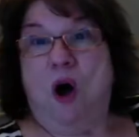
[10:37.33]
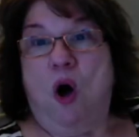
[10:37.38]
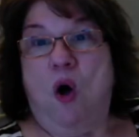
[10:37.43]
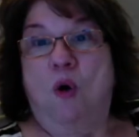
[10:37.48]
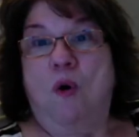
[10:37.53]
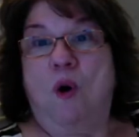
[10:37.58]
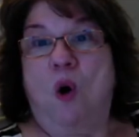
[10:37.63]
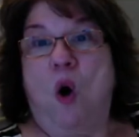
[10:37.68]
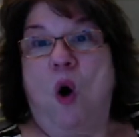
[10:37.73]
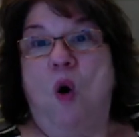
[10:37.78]

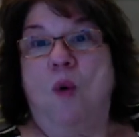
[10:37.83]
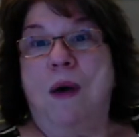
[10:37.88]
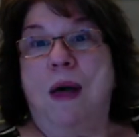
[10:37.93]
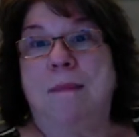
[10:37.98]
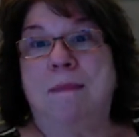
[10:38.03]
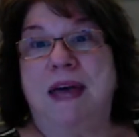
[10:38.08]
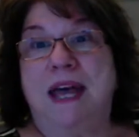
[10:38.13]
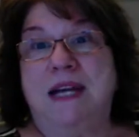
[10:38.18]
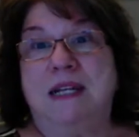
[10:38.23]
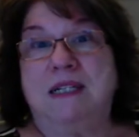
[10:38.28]

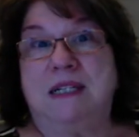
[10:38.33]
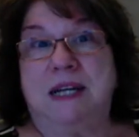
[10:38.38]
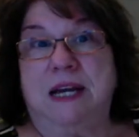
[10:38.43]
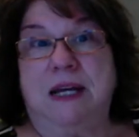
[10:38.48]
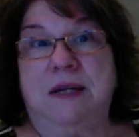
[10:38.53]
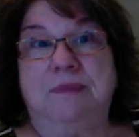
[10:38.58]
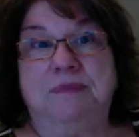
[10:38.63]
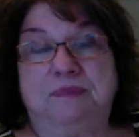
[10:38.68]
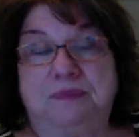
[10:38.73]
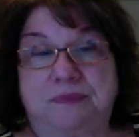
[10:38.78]

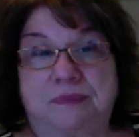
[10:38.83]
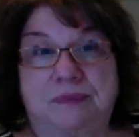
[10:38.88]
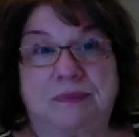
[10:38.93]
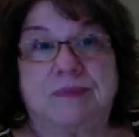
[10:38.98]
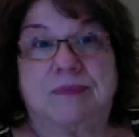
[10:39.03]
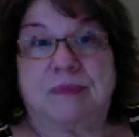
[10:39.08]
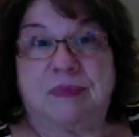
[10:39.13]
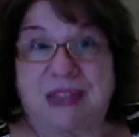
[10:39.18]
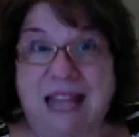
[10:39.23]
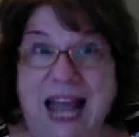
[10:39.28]
OMAD,
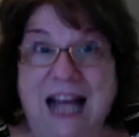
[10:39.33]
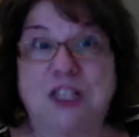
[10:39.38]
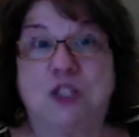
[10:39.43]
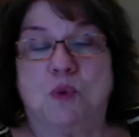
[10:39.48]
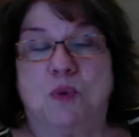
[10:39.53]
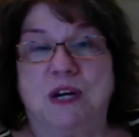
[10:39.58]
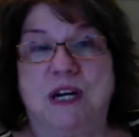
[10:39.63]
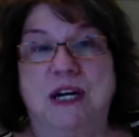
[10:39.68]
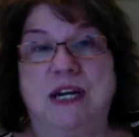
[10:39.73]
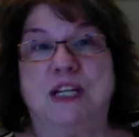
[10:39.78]

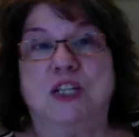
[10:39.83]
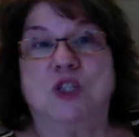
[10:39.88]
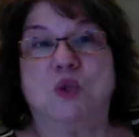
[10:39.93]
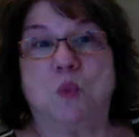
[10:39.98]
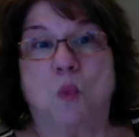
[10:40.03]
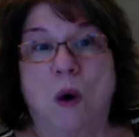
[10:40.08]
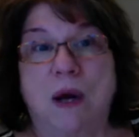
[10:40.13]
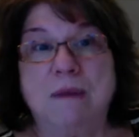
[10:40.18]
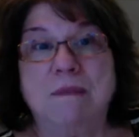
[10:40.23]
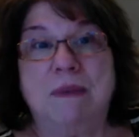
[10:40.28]
that's what it is,
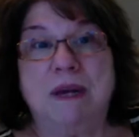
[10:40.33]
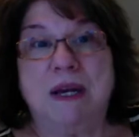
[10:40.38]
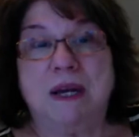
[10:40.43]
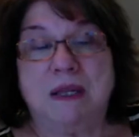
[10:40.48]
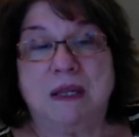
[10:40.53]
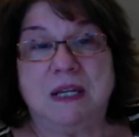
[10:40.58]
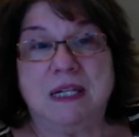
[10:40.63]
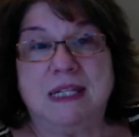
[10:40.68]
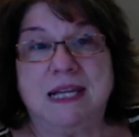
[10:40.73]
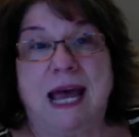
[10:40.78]
one
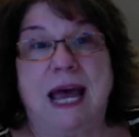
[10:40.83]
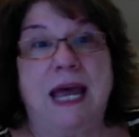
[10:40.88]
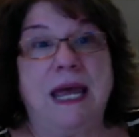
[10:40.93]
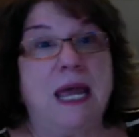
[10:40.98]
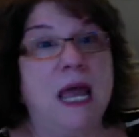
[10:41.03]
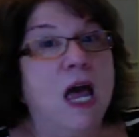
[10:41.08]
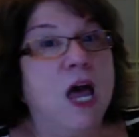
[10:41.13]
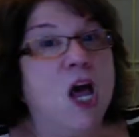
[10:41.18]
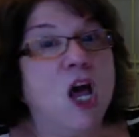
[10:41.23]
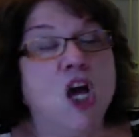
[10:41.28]
meal a
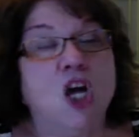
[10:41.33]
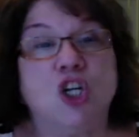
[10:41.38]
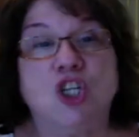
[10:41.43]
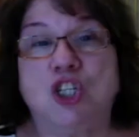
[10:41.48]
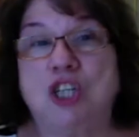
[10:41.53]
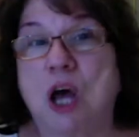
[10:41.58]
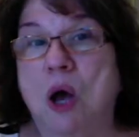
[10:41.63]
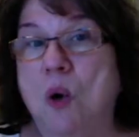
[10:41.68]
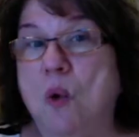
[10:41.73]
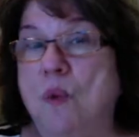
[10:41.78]
day.
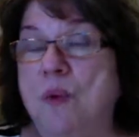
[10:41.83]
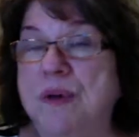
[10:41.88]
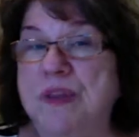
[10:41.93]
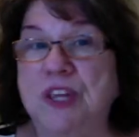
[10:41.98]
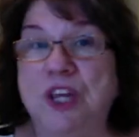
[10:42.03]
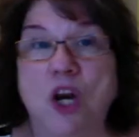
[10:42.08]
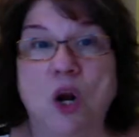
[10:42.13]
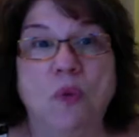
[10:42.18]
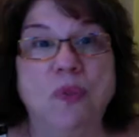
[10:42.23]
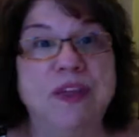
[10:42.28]
So,
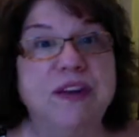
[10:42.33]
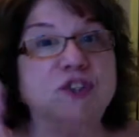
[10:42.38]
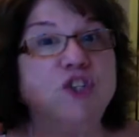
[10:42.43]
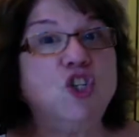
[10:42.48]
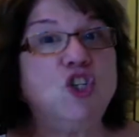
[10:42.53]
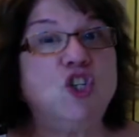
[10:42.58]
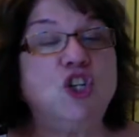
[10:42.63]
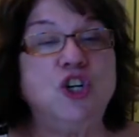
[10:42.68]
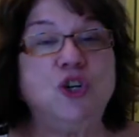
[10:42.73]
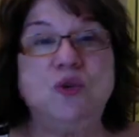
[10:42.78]
there's
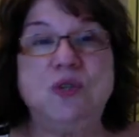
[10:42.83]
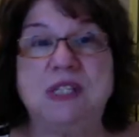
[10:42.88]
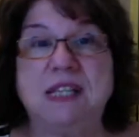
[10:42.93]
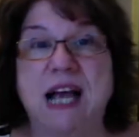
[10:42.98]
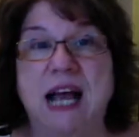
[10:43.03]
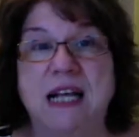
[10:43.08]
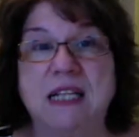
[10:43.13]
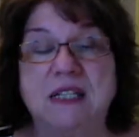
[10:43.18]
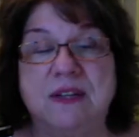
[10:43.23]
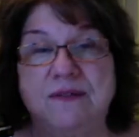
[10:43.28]
two
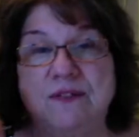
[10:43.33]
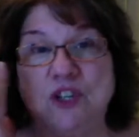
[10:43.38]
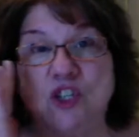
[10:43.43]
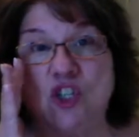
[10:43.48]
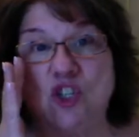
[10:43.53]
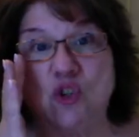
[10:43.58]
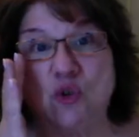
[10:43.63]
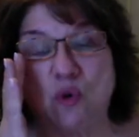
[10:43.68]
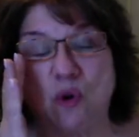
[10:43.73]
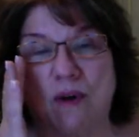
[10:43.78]
sides of the
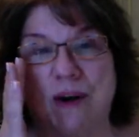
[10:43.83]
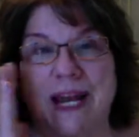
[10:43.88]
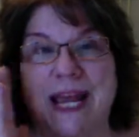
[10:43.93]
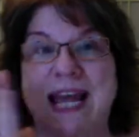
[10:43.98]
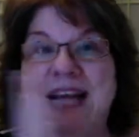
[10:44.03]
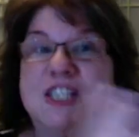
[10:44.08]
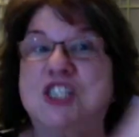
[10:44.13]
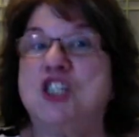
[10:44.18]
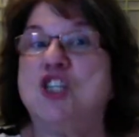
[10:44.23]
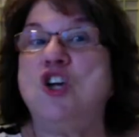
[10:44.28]
story.
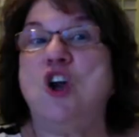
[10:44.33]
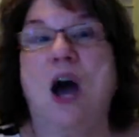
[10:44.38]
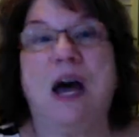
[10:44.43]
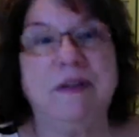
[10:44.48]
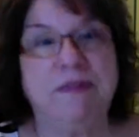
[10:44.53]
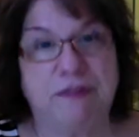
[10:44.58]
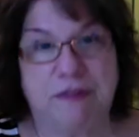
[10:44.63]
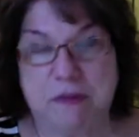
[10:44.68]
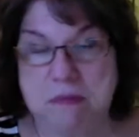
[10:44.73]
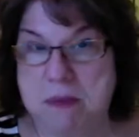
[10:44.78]
It's not
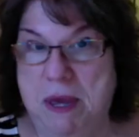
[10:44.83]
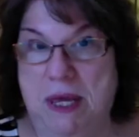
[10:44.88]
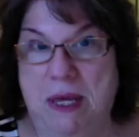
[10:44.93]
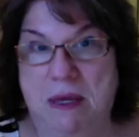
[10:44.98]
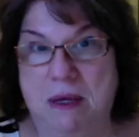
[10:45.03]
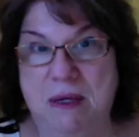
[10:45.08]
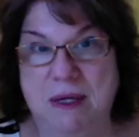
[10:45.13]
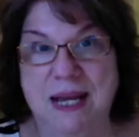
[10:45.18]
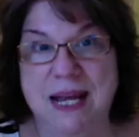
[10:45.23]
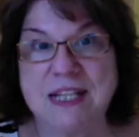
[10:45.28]
for
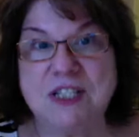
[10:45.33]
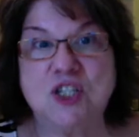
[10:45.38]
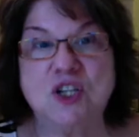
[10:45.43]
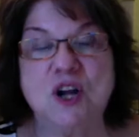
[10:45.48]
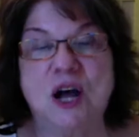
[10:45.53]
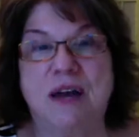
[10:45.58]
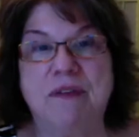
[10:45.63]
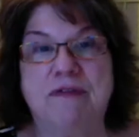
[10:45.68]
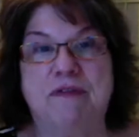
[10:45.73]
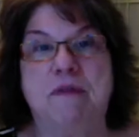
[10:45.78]
me. It's
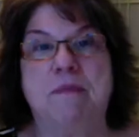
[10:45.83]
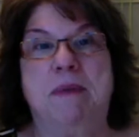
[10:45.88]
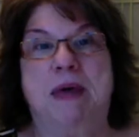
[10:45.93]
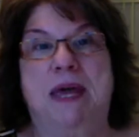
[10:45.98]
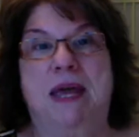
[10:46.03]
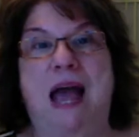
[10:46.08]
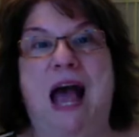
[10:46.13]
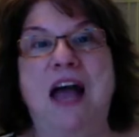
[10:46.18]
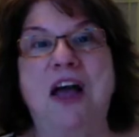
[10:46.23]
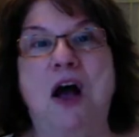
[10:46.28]
not for
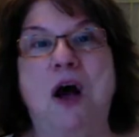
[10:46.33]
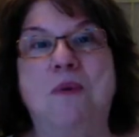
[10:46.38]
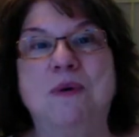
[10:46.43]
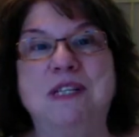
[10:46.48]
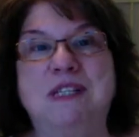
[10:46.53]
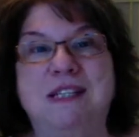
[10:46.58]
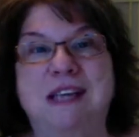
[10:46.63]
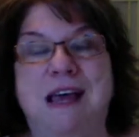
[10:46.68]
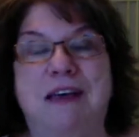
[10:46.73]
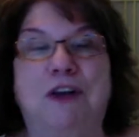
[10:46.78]
me. I
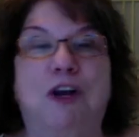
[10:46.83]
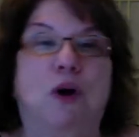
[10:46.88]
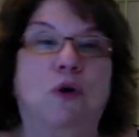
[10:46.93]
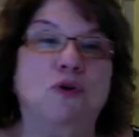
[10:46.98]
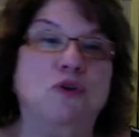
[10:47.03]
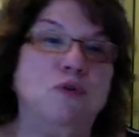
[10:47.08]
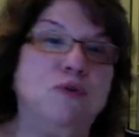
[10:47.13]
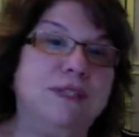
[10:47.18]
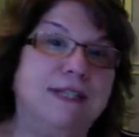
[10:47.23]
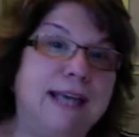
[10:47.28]
always say,
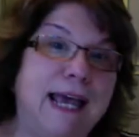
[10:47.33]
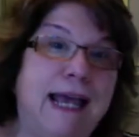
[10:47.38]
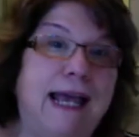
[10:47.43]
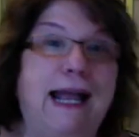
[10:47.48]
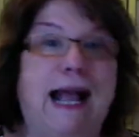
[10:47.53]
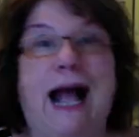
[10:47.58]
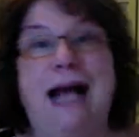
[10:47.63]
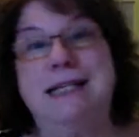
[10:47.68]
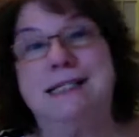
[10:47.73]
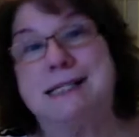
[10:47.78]
you
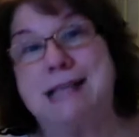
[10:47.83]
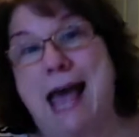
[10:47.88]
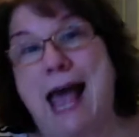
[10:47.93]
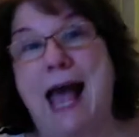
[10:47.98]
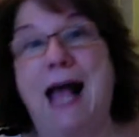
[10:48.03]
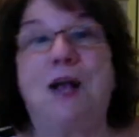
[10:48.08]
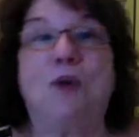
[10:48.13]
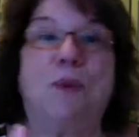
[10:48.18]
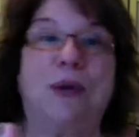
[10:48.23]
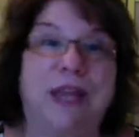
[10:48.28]
zig, I
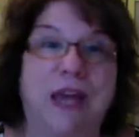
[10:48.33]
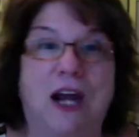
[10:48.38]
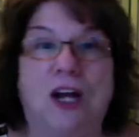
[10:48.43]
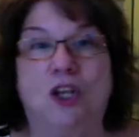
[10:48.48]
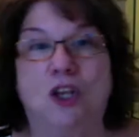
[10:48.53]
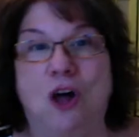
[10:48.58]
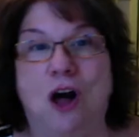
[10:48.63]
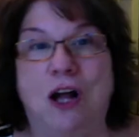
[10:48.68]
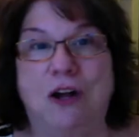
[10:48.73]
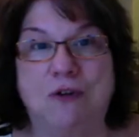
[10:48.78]
zag, we get
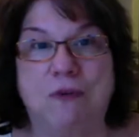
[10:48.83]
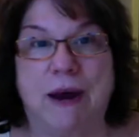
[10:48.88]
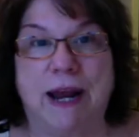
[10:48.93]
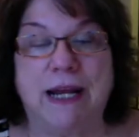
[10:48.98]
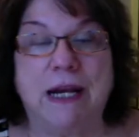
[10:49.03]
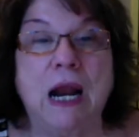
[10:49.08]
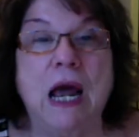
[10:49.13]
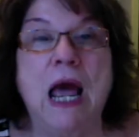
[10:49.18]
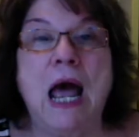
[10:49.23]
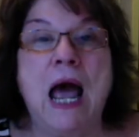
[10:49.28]
along great.